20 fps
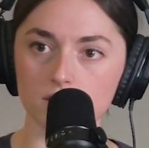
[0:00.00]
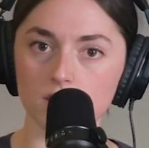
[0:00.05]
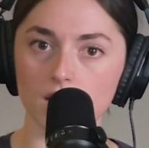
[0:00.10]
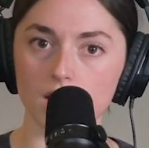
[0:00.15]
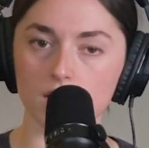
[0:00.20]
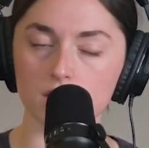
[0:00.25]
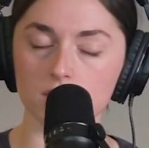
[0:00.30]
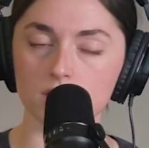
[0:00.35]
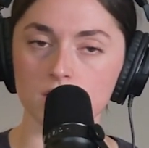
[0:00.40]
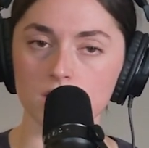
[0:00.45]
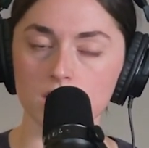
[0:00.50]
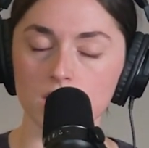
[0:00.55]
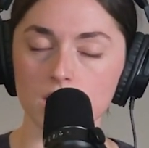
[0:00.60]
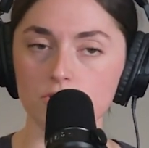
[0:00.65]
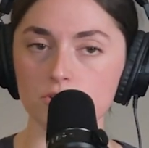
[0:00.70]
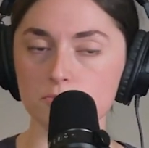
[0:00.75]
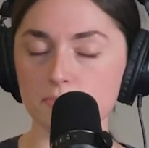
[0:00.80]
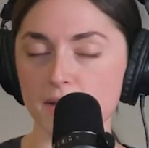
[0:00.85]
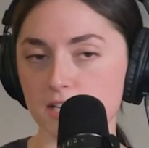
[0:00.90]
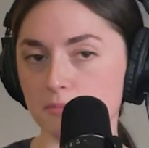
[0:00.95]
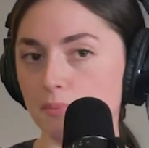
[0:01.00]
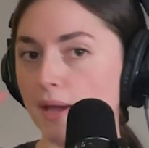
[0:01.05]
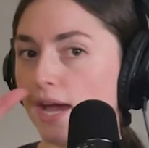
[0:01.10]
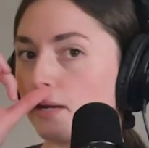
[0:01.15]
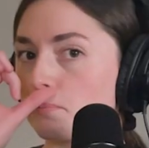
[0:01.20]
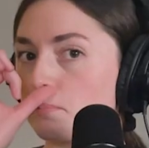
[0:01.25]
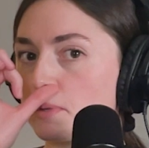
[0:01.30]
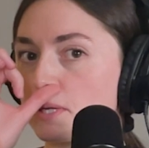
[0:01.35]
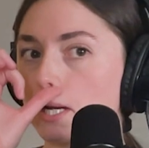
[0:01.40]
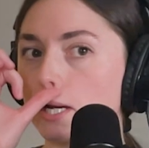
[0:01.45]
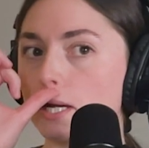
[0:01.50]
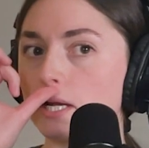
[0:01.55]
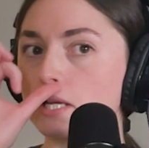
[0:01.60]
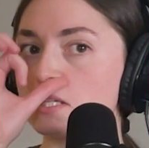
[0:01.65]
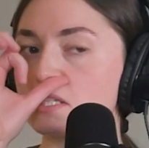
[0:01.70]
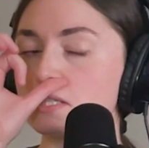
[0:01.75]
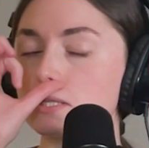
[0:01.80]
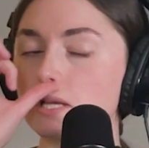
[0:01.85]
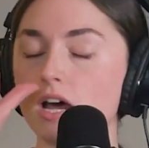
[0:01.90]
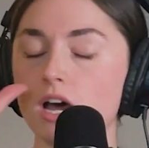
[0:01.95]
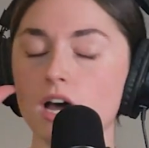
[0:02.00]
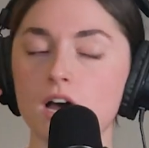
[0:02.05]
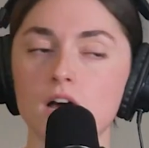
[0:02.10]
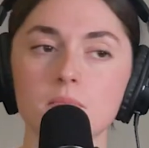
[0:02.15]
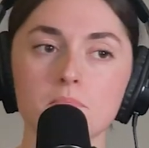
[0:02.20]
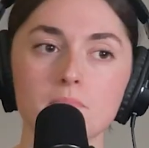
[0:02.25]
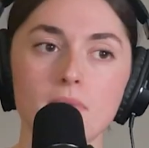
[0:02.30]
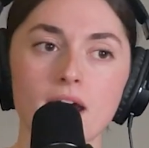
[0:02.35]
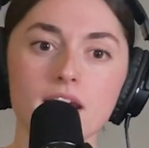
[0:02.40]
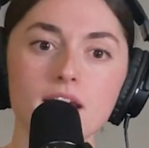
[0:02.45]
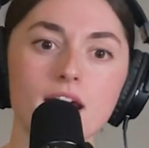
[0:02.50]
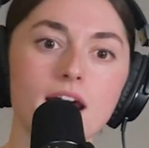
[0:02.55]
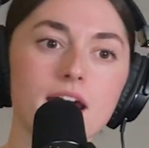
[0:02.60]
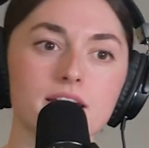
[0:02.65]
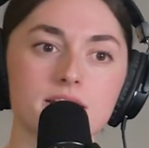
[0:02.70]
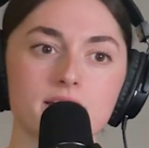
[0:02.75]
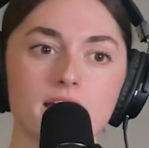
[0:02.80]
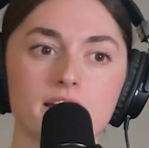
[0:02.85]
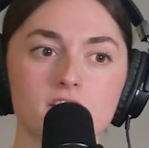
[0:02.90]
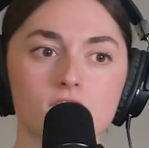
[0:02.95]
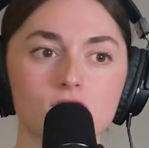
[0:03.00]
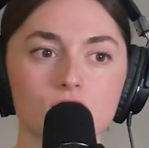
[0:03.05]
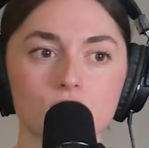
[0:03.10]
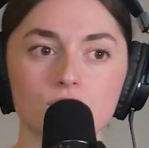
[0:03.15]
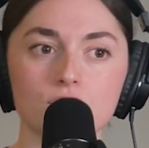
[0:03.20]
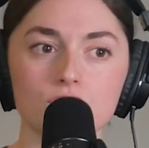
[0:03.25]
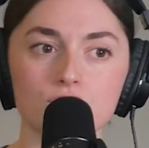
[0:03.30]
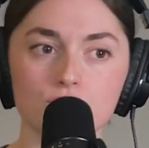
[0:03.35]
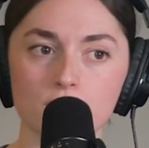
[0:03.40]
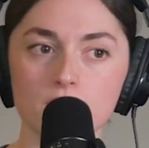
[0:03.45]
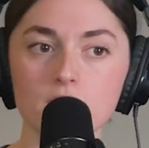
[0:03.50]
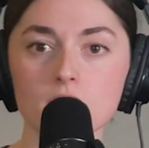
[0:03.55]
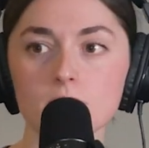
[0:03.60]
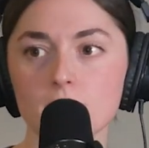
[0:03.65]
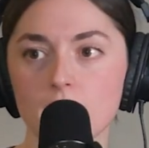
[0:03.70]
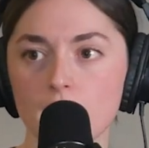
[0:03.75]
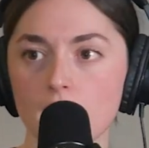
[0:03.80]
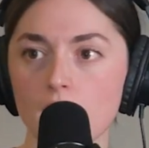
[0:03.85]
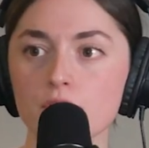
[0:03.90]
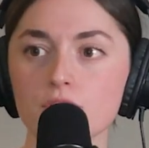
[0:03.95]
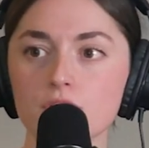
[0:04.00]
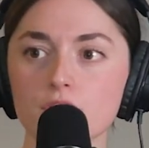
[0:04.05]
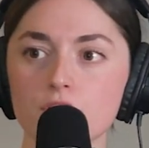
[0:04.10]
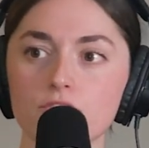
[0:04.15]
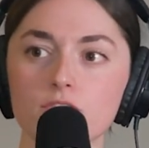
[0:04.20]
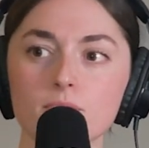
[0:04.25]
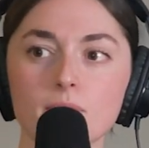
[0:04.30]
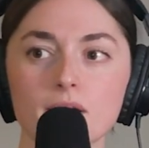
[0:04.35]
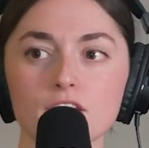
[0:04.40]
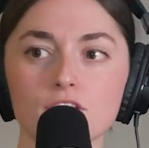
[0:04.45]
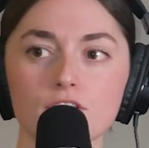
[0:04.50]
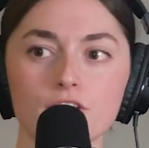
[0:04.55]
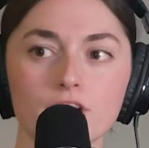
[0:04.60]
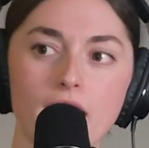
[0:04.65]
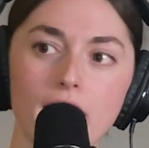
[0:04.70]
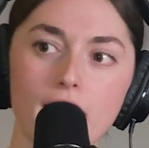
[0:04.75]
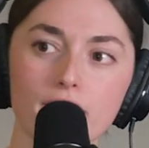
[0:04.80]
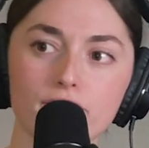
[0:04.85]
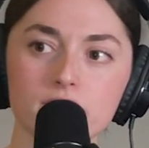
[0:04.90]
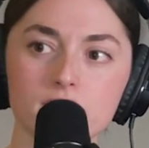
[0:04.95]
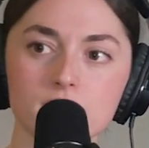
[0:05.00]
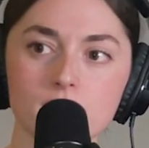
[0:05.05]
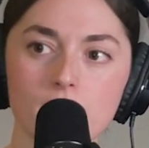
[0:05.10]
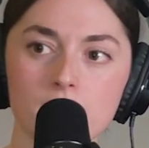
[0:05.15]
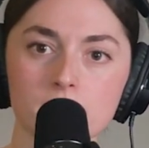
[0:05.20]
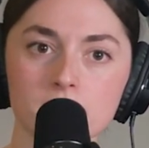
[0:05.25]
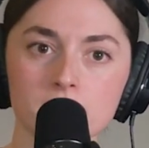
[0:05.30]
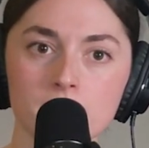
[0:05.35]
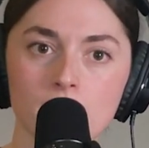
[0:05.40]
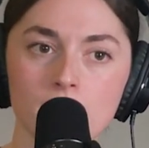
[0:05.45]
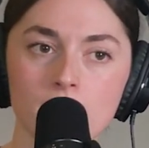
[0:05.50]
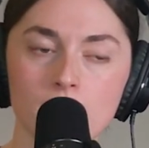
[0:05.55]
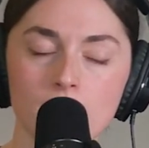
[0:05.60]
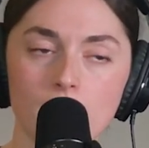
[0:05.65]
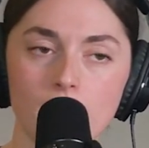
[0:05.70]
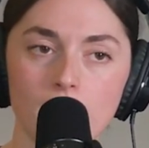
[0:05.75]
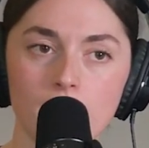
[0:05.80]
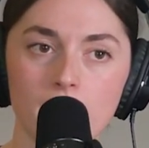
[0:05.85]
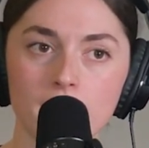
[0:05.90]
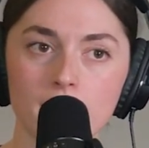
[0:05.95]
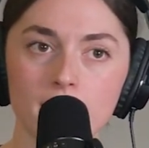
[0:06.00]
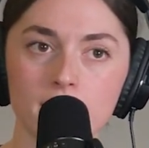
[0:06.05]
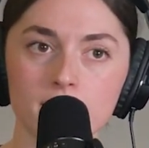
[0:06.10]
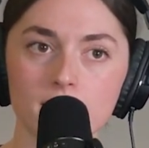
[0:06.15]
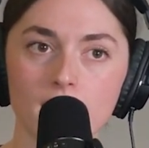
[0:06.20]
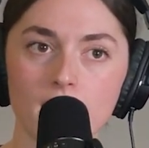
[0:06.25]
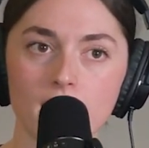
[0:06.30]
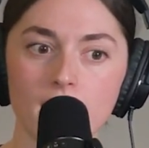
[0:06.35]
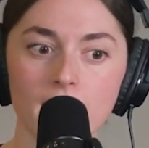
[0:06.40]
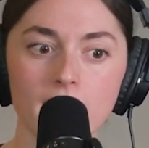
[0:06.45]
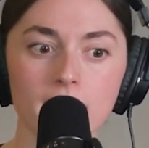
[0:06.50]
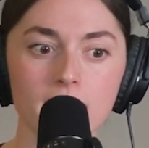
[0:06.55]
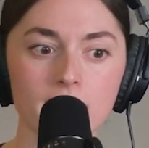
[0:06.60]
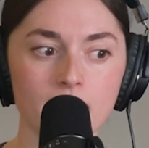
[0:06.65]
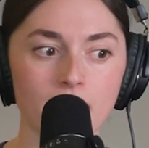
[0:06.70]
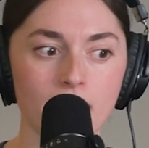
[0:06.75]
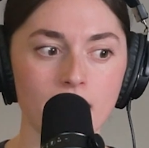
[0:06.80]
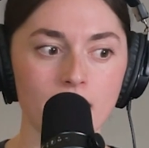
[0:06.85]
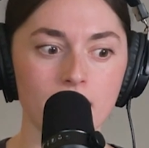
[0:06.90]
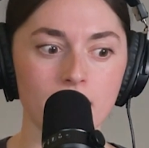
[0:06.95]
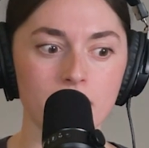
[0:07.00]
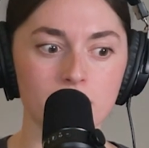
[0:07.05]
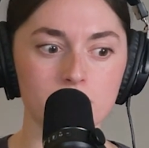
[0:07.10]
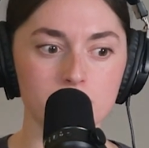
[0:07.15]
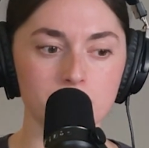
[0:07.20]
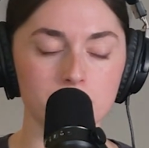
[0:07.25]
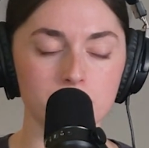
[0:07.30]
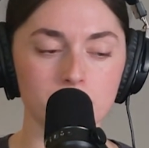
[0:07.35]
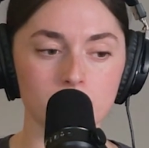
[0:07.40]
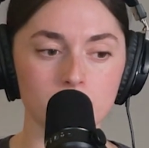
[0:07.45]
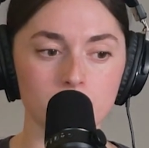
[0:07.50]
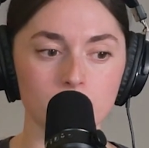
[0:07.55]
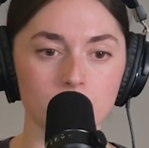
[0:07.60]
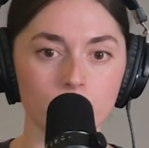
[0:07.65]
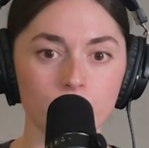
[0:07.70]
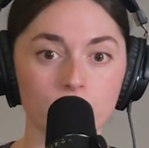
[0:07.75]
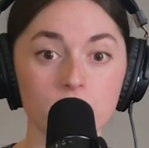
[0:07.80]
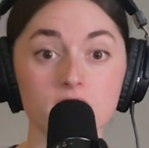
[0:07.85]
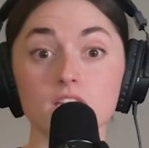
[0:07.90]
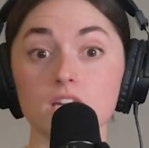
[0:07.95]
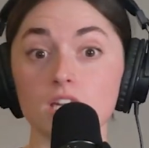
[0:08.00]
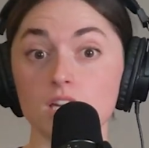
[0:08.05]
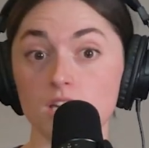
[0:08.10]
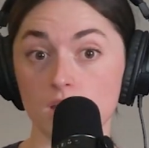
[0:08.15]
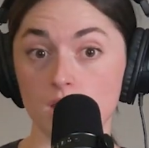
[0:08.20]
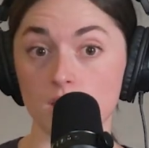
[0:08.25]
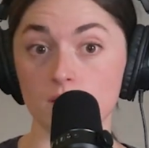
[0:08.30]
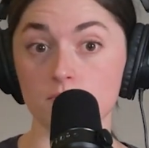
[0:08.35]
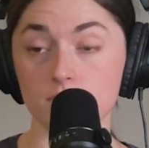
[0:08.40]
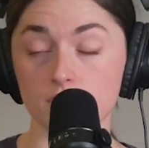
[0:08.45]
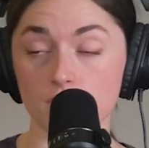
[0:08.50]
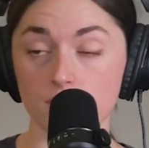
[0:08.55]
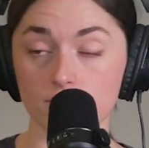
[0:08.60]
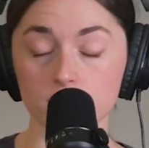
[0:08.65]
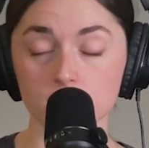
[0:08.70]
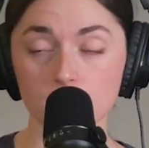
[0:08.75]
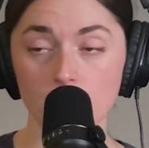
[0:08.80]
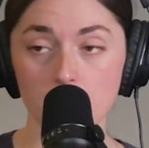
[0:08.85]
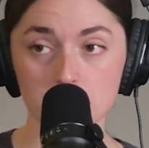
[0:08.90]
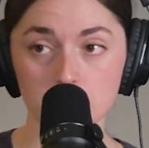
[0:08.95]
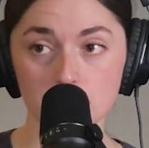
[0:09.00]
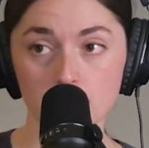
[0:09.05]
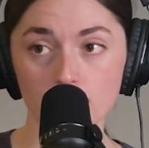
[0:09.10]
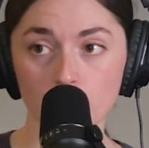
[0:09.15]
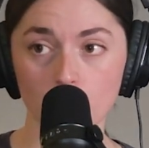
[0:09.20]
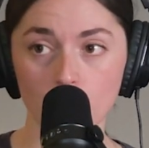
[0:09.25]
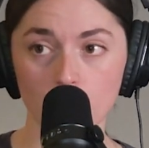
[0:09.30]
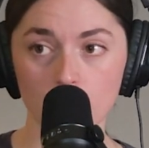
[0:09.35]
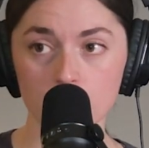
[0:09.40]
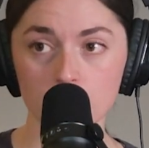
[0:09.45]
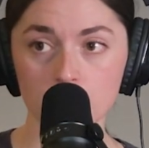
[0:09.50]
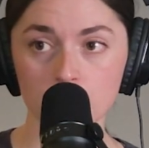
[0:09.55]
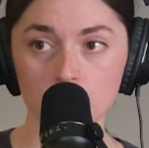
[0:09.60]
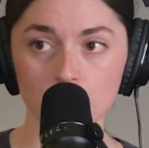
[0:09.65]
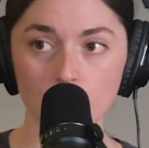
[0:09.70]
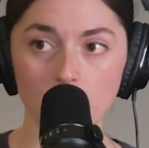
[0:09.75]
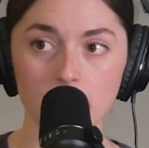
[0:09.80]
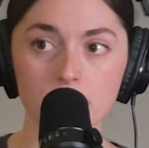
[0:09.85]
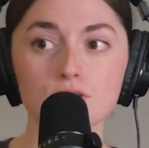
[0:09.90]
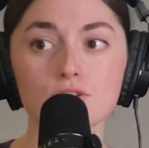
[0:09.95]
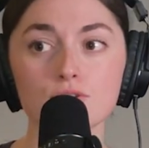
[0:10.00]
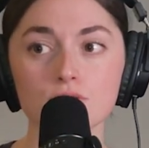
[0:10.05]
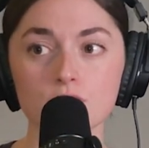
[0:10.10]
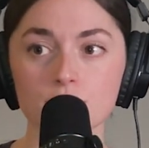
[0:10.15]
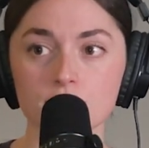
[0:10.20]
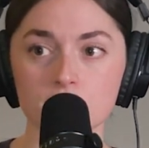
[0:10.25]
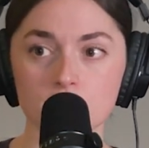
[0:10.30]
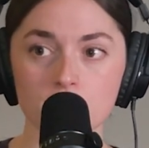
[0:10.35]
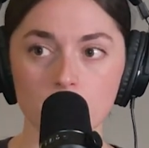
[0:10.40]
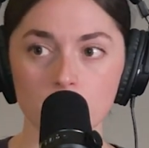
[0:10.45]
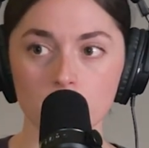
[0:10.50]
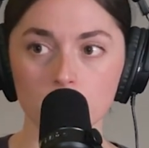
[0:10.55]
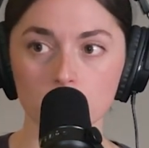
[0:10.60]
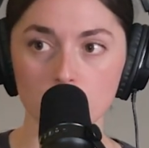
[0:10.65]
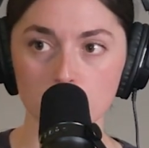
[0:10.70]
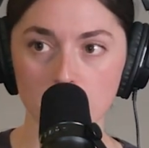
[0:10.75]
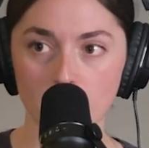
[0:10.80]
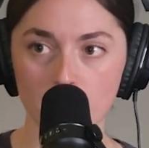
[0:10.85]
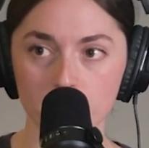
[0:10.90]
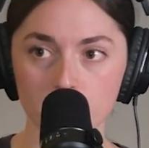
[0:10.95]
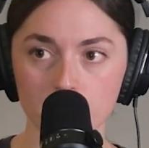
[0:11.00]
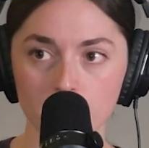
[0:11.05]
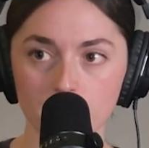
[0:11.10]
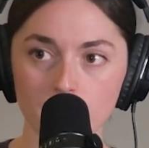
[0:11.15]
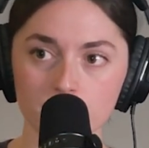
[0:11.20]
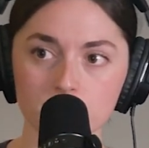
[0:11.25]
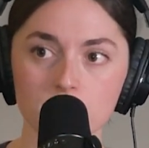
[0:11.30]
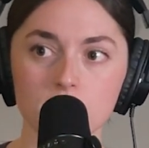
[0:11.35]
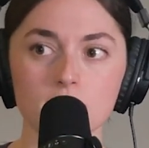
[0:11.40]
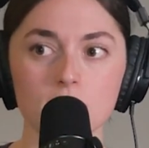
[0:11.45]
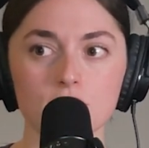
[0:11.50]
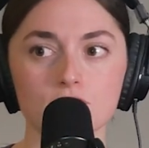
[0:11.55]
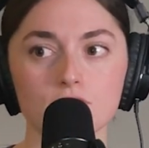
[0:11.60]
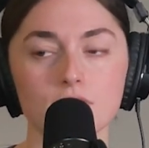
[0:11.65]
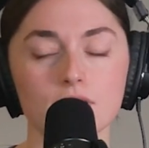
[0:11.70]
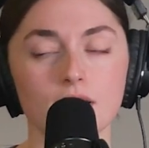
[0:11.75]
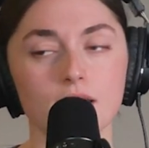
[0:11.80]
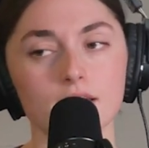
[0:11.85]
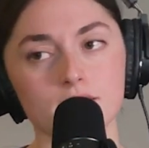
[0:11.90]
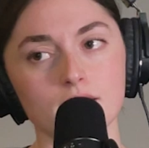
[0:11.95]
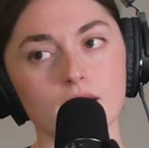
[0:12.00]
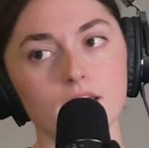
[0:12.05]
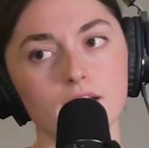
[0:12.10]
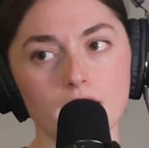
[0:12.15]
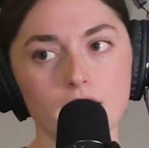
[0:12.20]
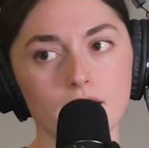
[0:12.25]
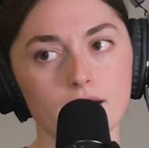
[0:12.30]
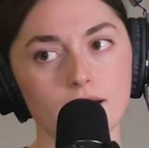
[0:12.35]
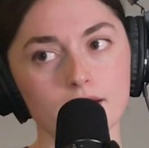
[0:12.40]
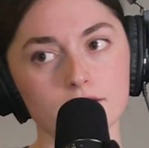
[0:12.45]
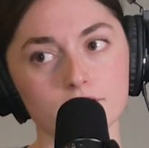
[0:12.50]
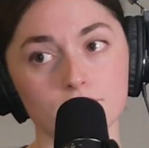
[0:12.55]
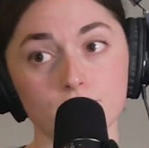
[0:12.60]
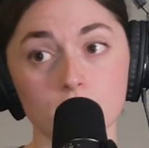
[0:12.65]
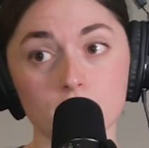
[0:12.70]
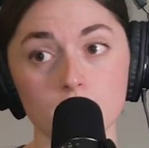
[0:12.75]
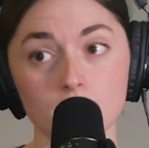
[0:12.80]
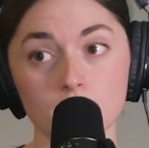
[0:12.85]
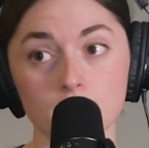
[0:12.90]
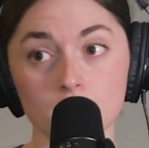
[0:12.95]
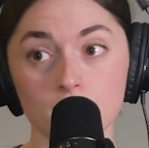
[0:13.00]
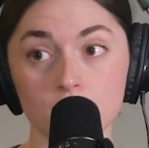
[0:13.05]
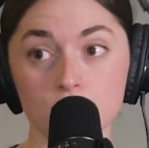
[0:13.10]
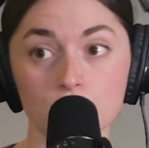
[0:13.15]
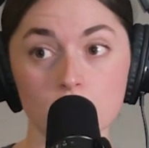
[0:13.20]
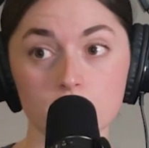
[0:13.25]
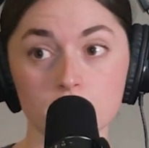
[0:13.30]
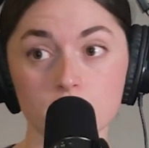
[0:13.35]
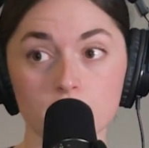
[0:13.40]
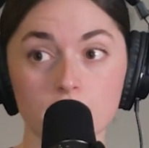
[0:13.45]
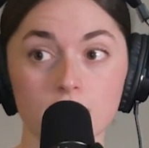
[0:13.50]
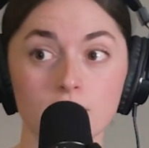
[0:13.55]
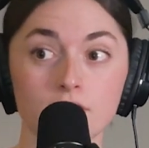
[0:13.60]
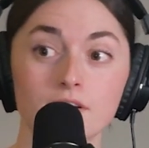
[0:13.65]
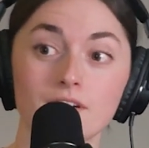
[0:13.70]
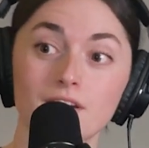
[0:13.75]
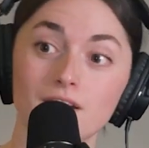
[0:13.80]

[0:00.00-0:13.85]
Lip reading: Yeah, it was back to back because my guy is active duty, so he had been out here for about a year and a half at the time, and I had visited him several times before, so I knew there was an aero club out here, and I was essentially like saying, "Hey guys, if you need an instructor,